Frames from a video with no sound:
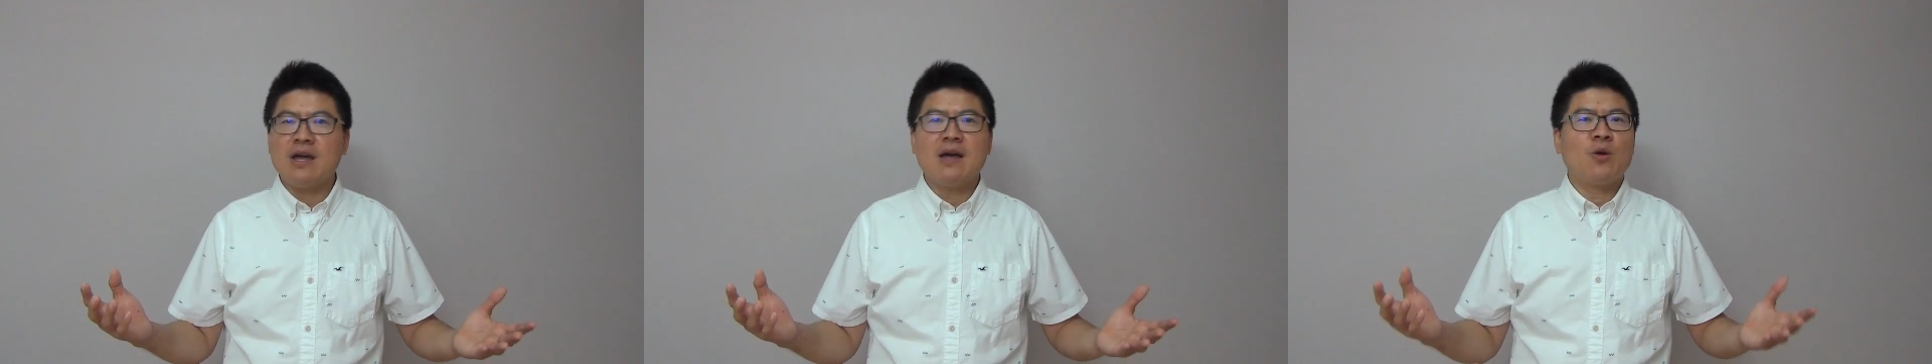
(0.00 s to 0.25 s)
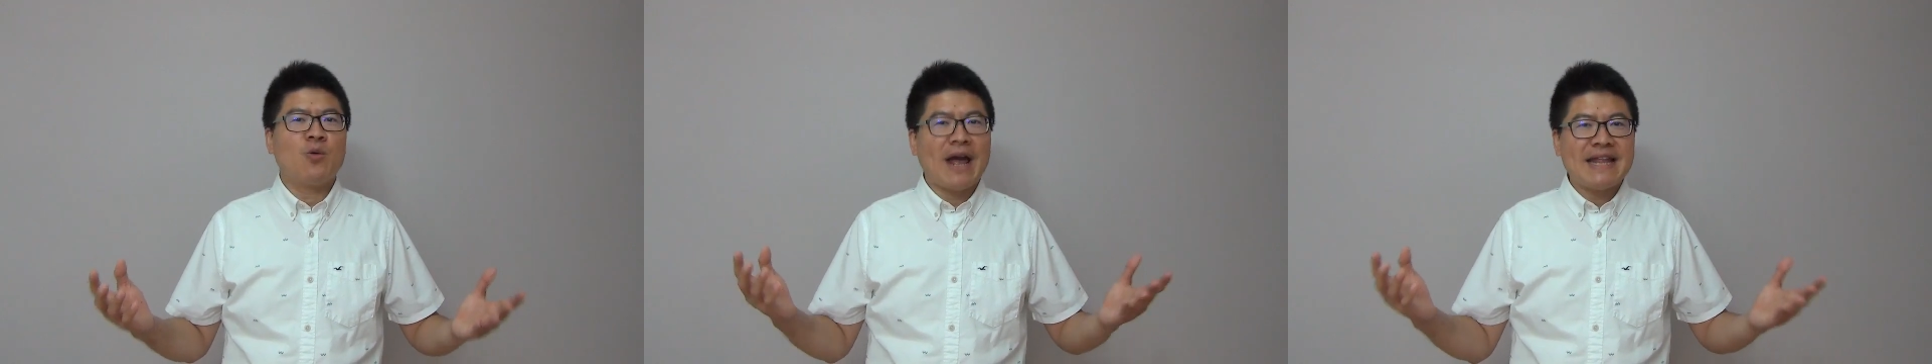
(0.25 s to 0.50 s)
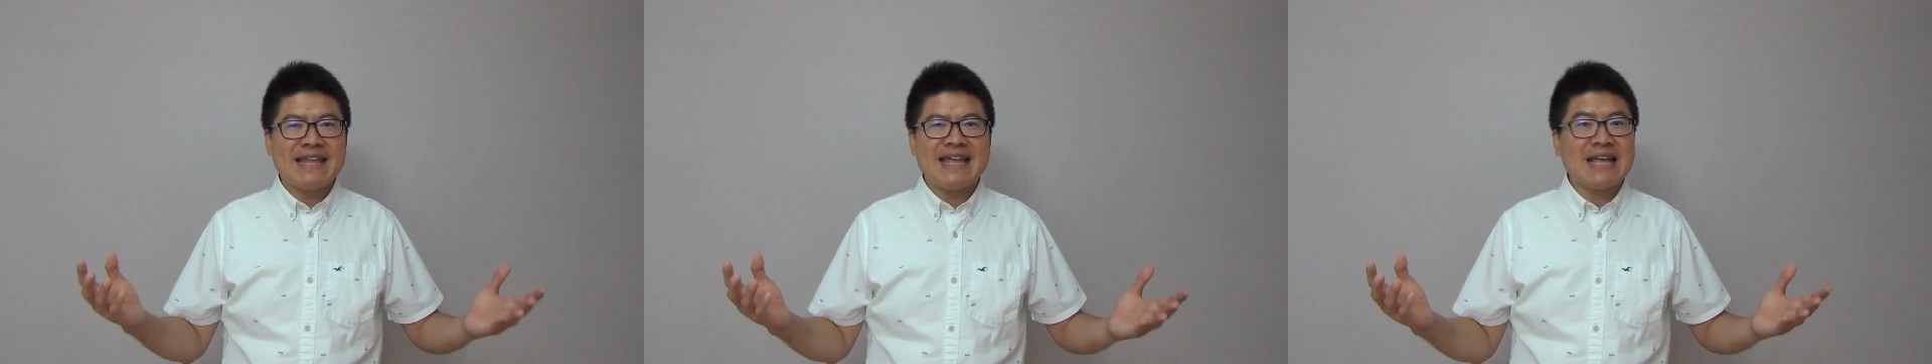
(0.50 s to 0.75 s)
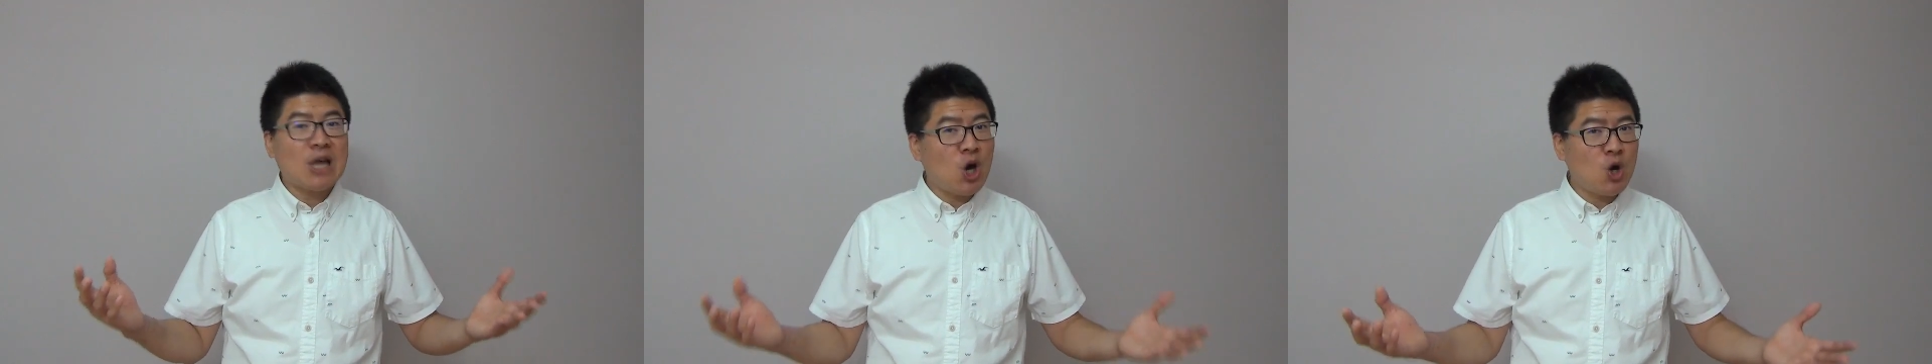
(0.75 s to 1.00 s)
writing
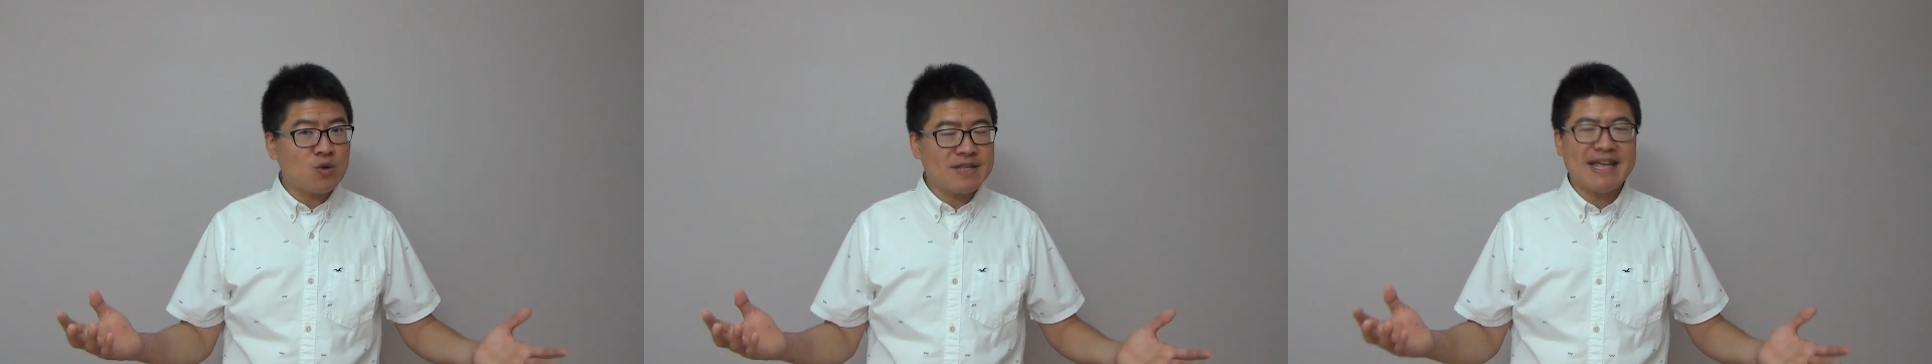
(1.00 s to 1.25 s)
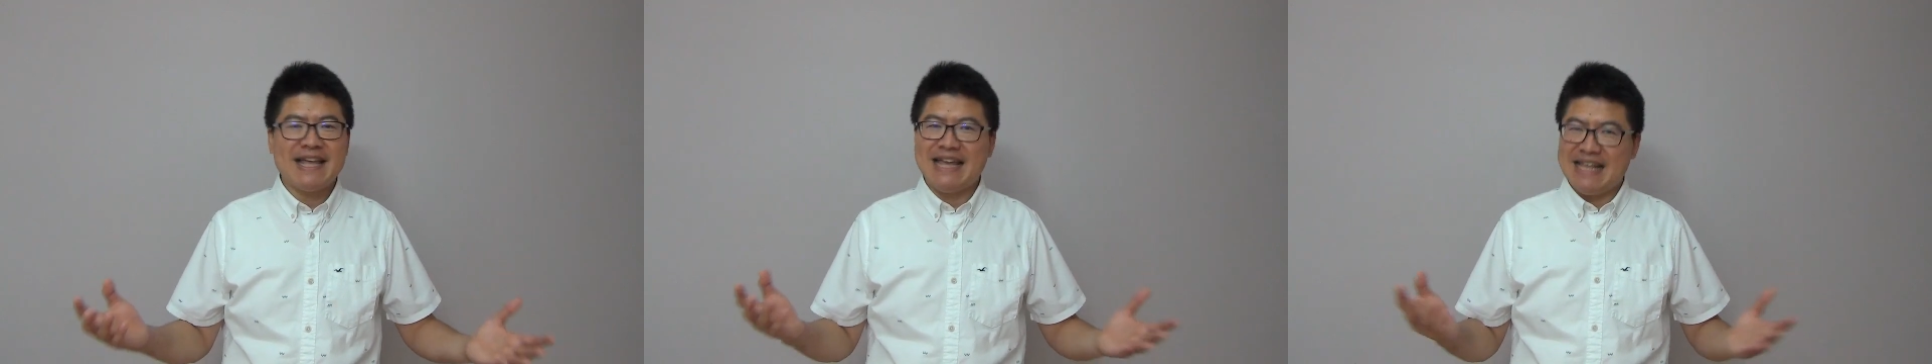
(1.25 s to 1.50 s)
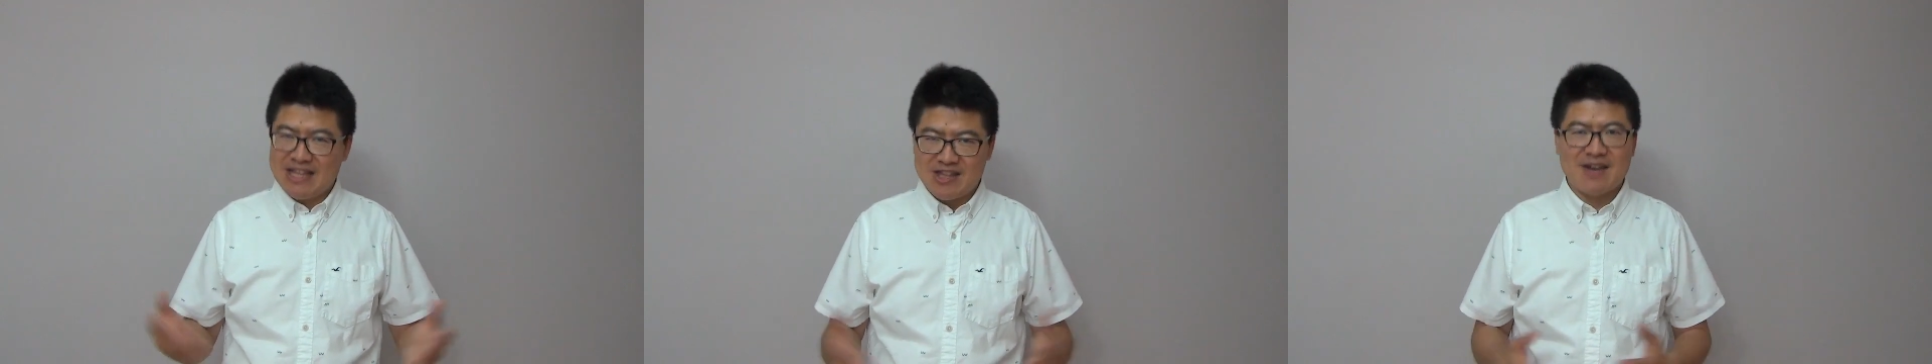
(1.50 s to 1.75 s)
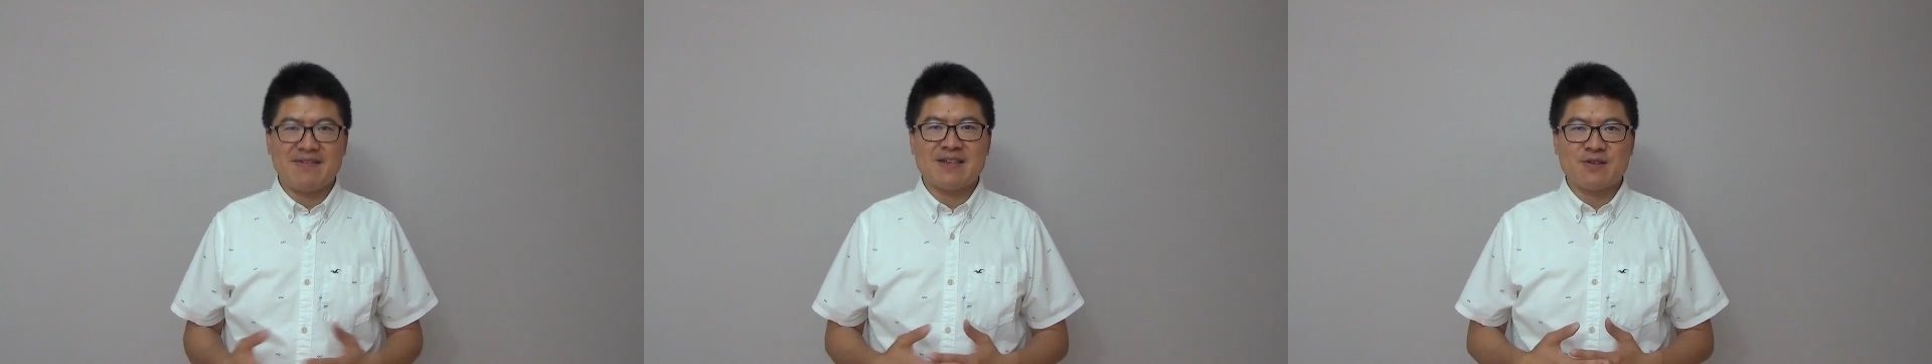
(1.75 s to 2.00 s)
code in
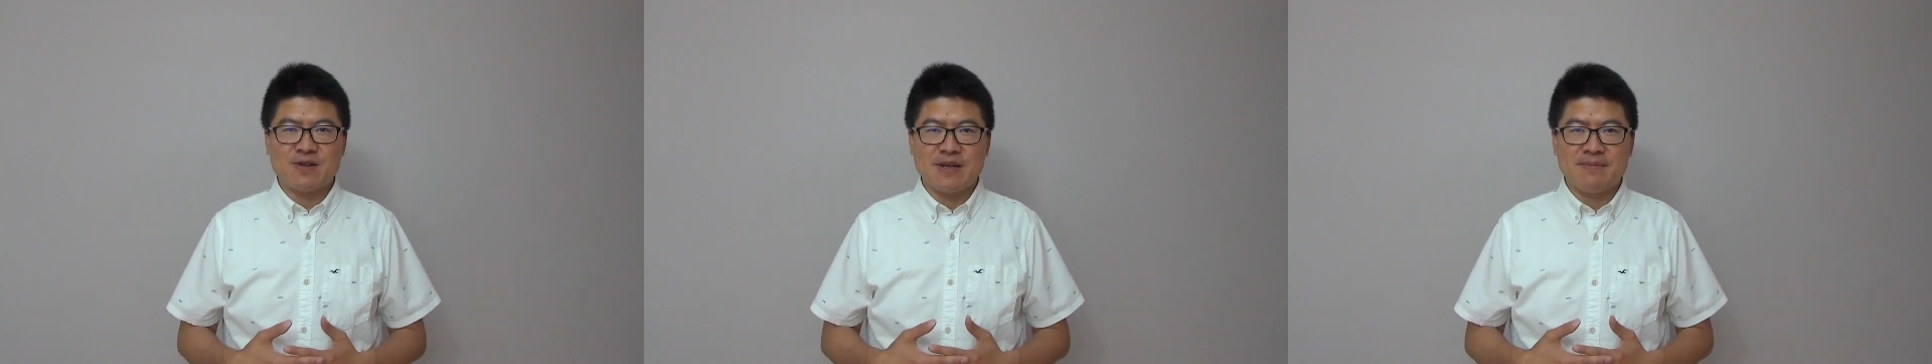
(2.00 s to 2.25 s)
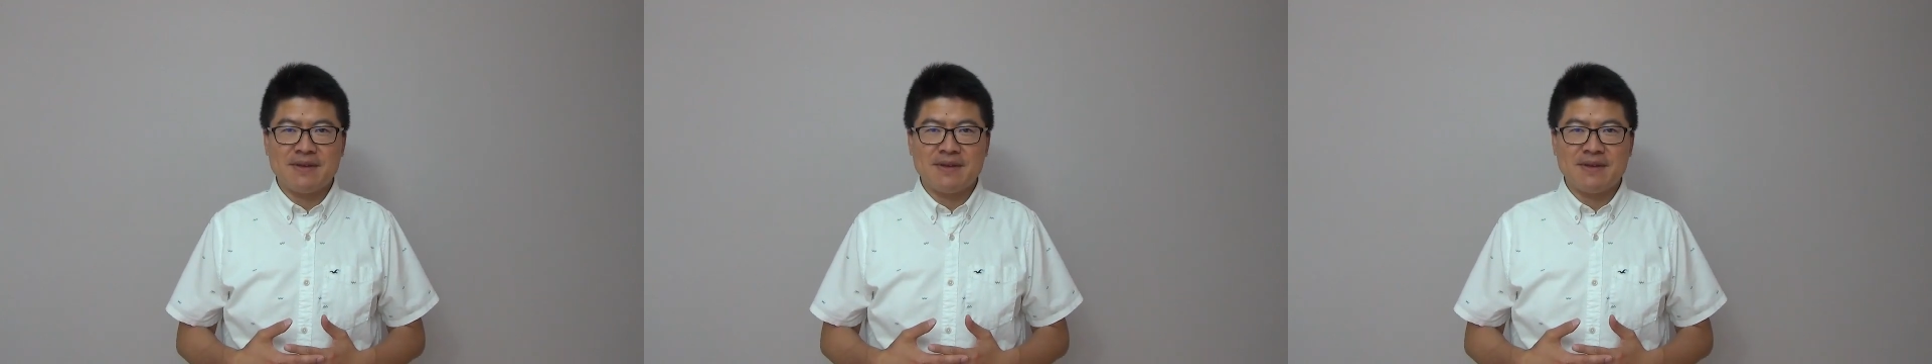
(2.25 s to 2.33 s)
JavaScript.